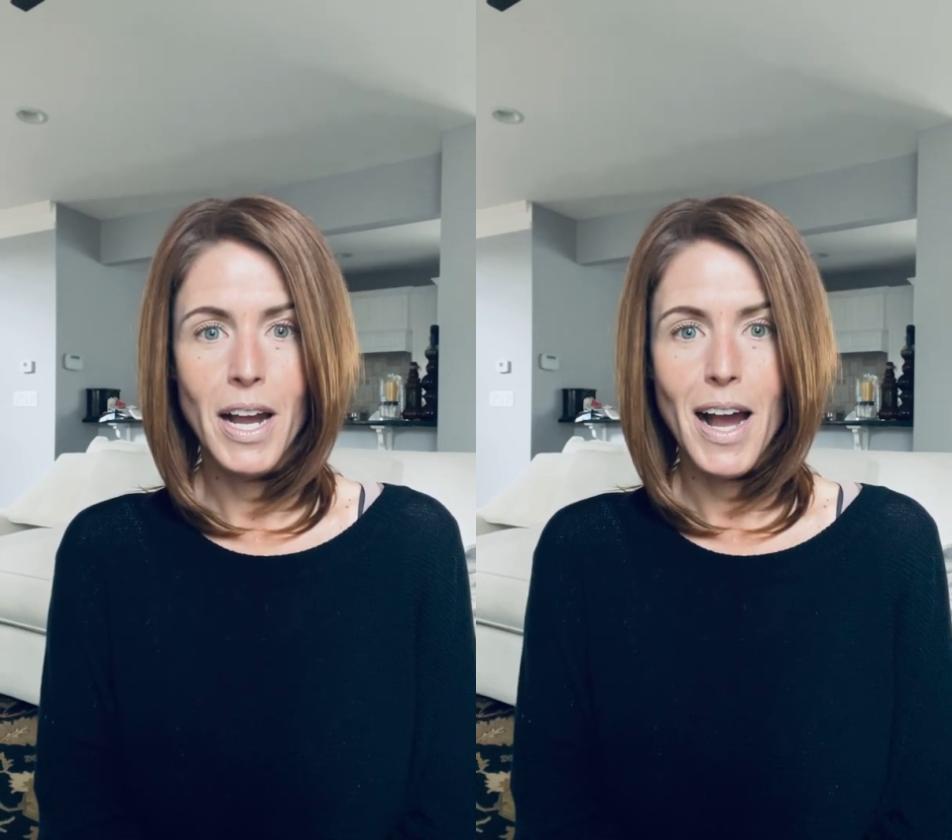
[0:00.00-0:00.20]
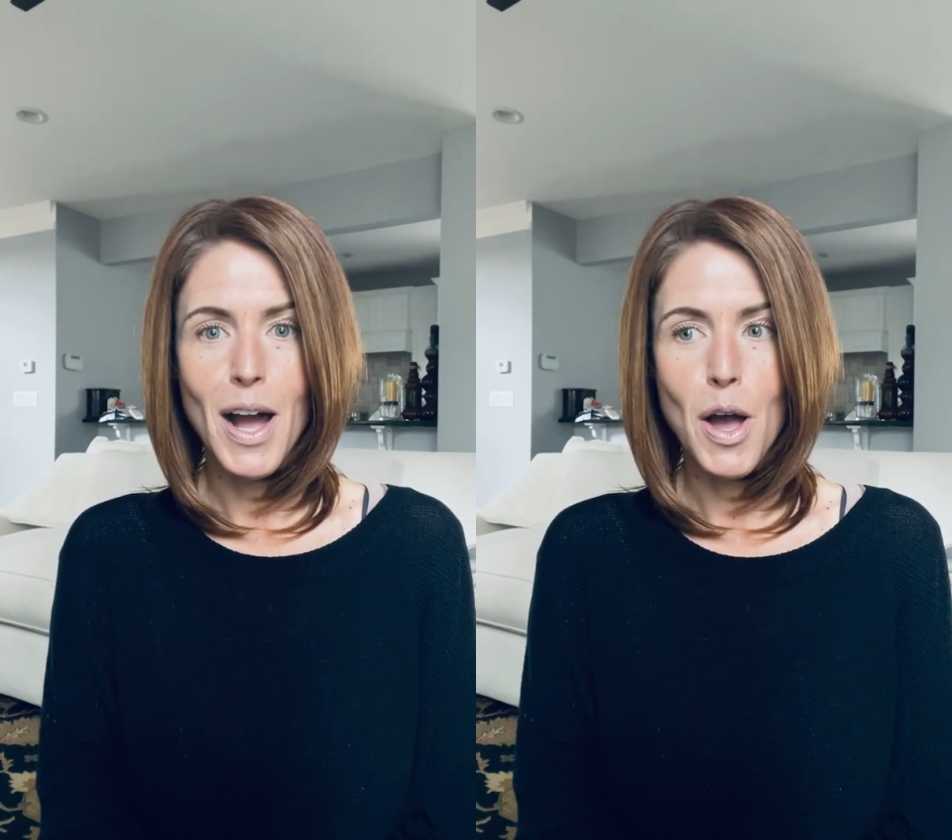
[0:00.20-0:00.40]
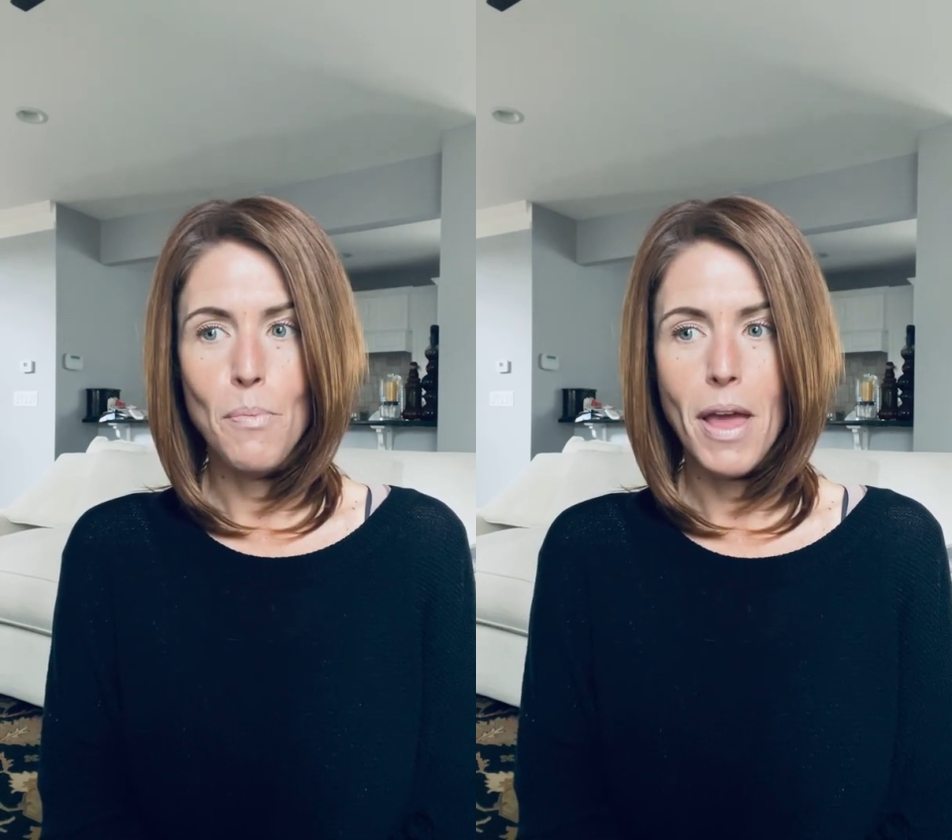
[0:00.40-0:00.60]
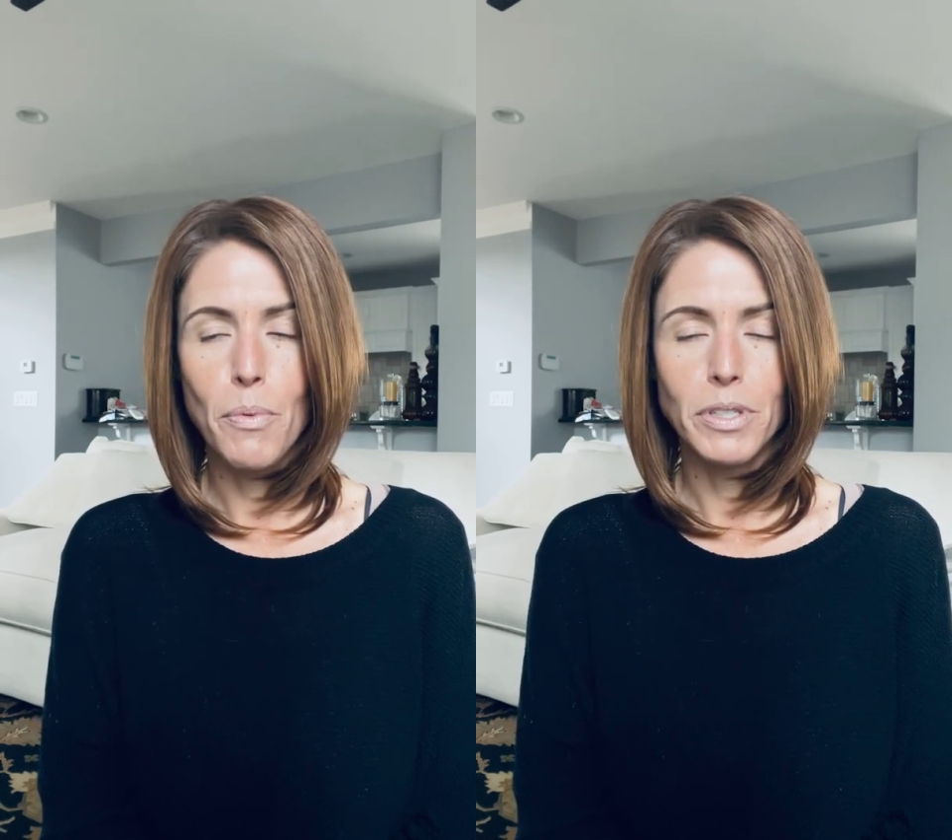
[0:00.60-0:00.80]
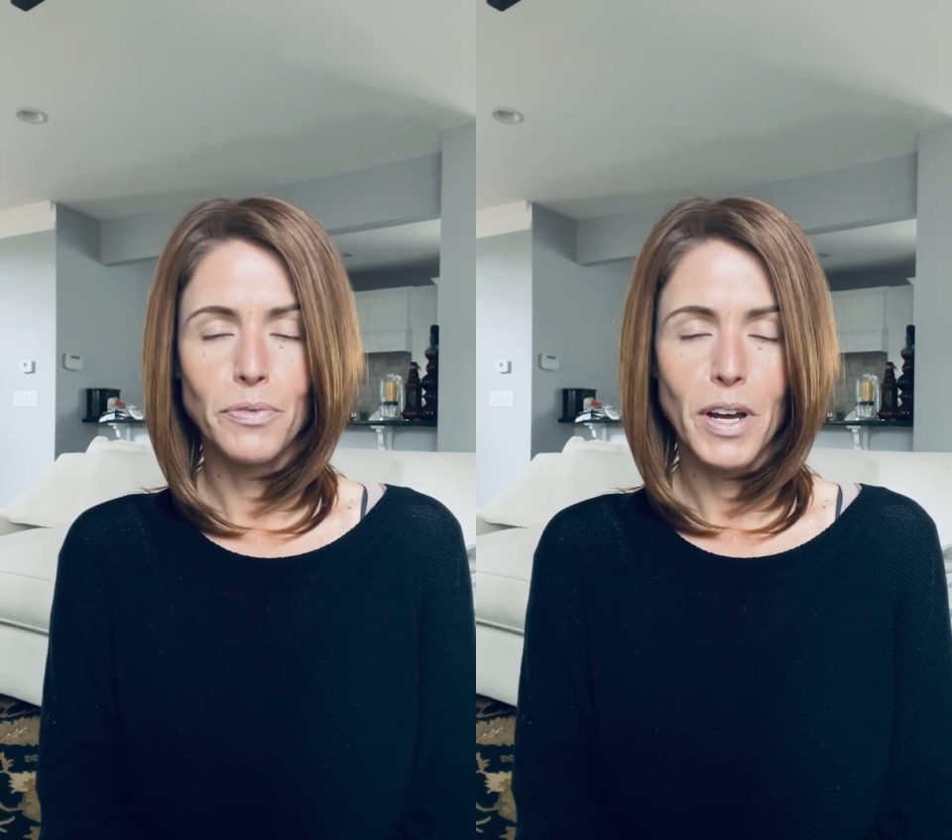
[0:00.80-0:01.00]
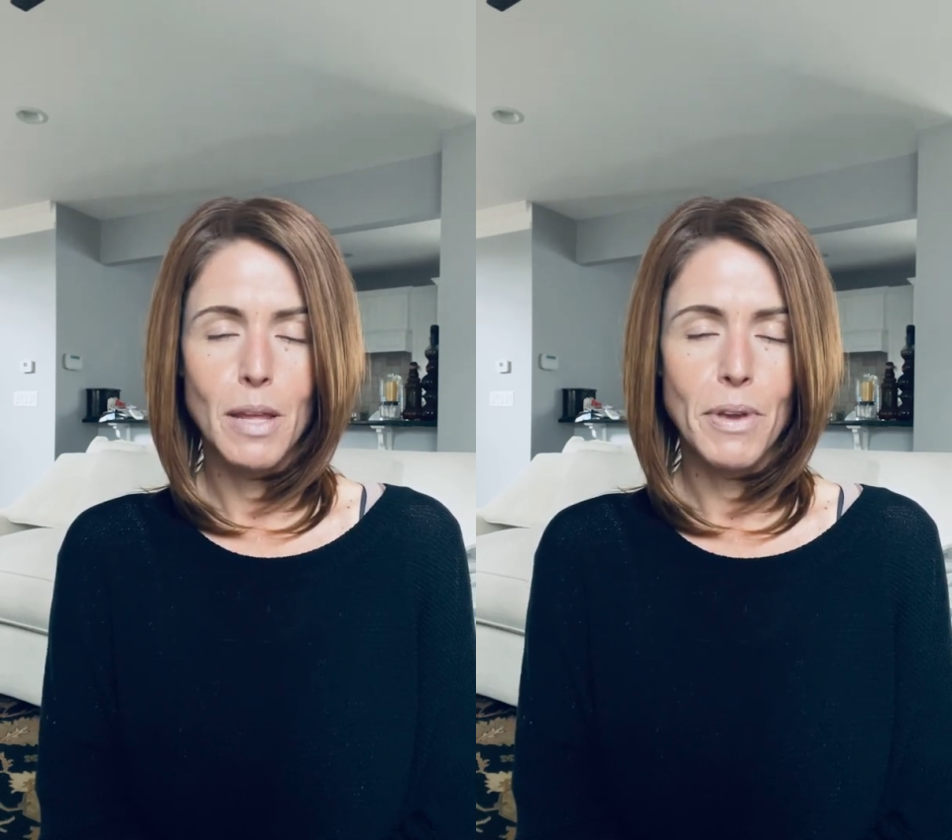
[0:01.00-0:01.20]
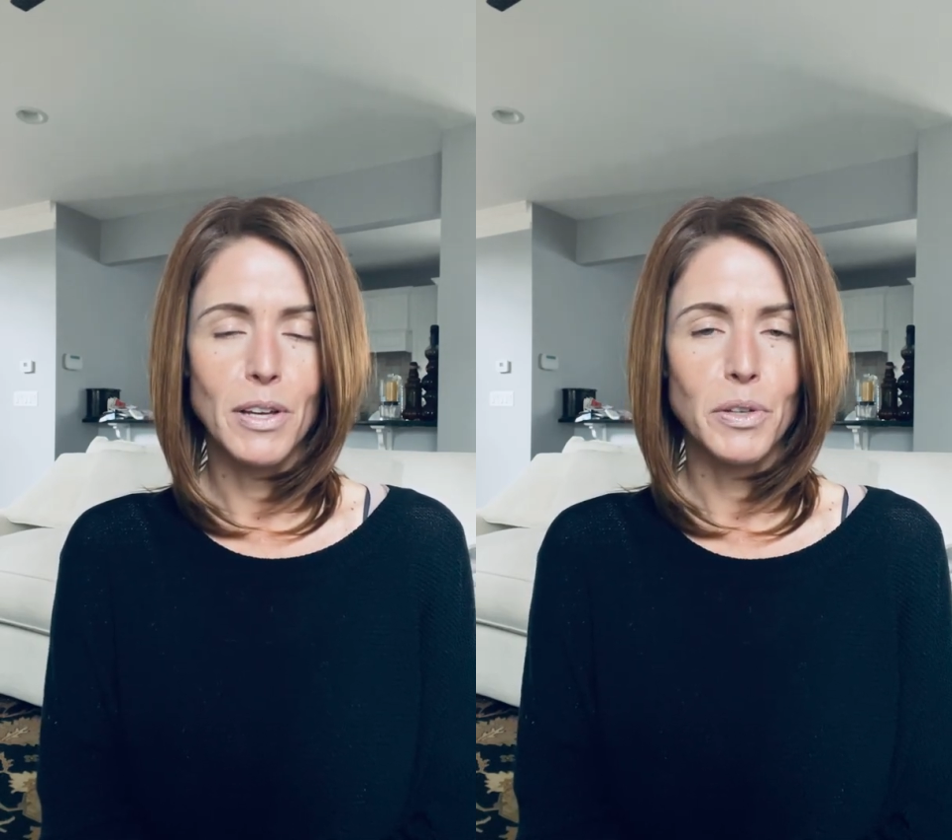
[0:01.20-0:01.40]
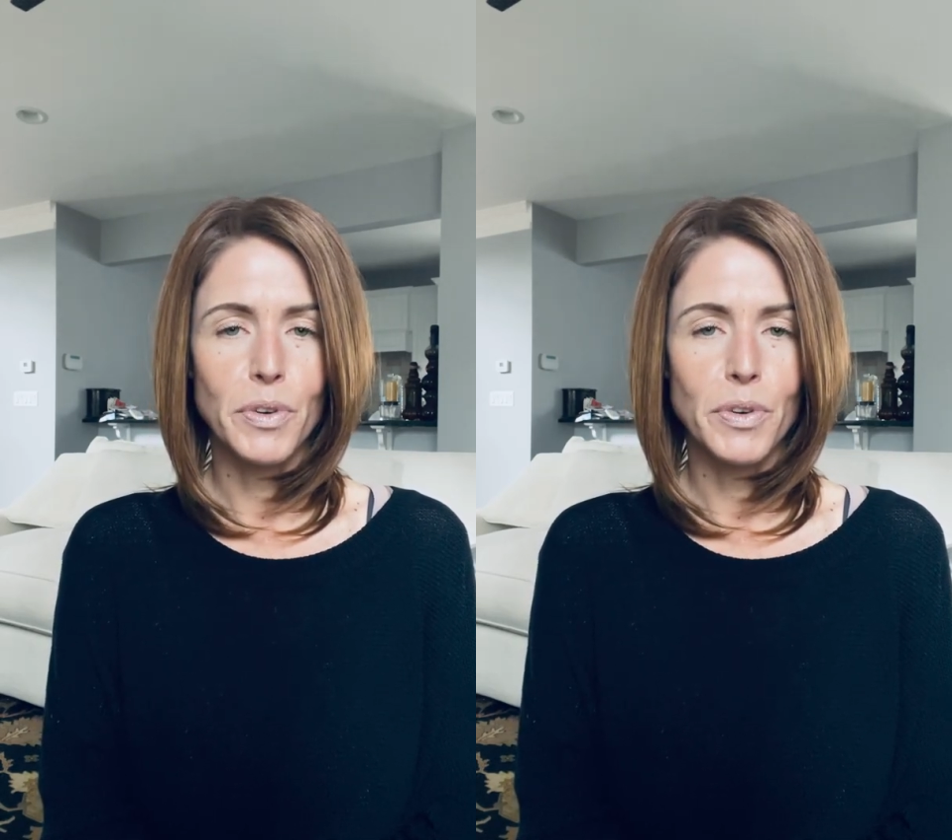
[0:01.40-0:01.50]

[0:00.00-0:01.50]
And it was funny, because over